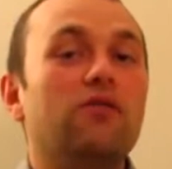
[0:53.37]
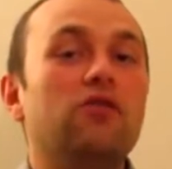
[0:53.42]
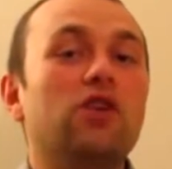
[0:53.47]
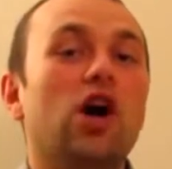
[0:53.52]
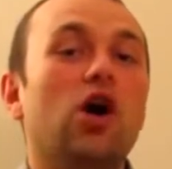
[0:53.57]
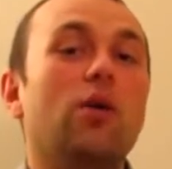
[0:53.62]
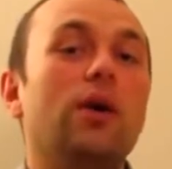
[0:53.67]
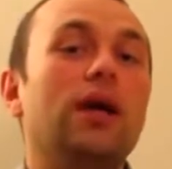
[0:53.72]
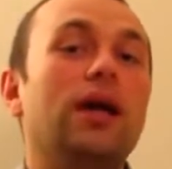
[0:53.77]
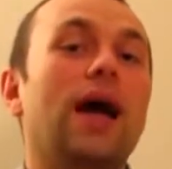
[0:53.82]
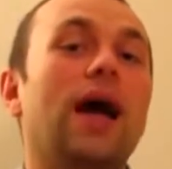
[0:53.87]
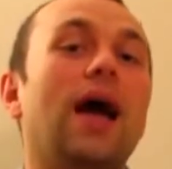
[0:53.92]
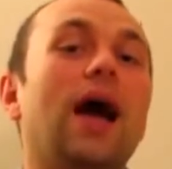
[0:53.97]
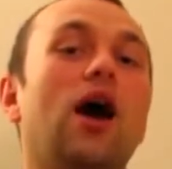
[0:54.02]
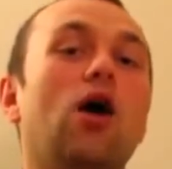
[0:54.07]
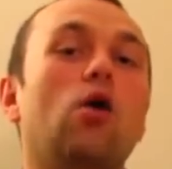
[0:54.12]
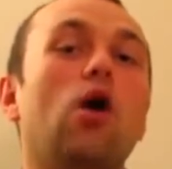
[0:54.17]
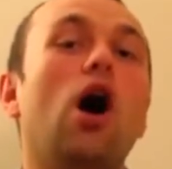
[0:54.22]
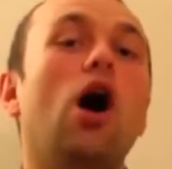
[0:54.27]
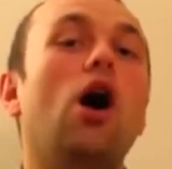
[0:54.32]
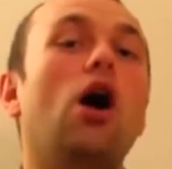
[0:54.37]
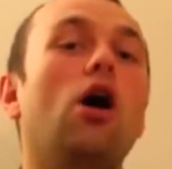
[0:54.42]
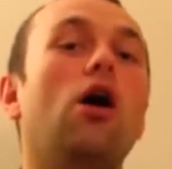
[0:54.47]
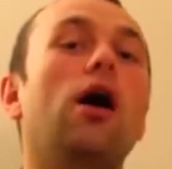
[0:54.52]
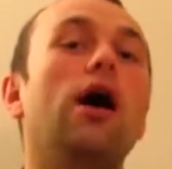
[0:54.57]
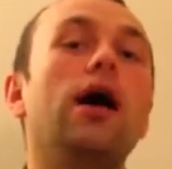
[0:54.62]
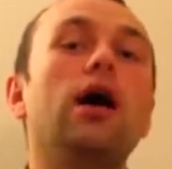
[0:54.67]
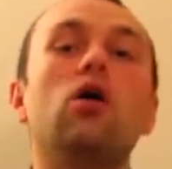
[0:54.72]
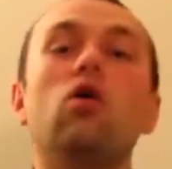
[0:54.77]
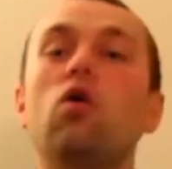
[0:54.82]
of knowing how
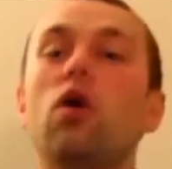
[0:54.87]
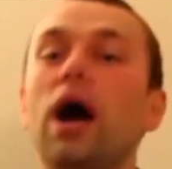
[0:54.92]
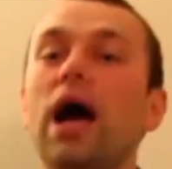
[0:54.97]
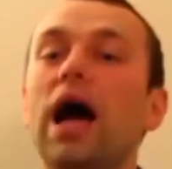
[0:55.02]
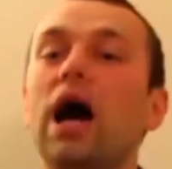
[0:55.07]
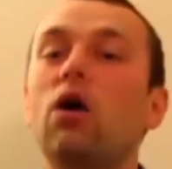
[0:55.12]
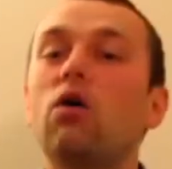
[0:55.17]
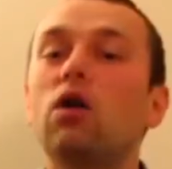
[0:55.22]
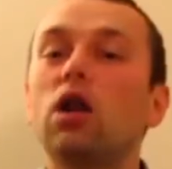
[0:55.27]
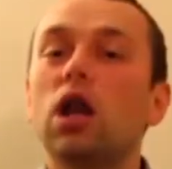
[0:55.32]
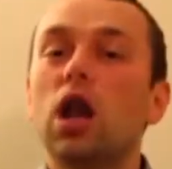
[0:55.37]
high or how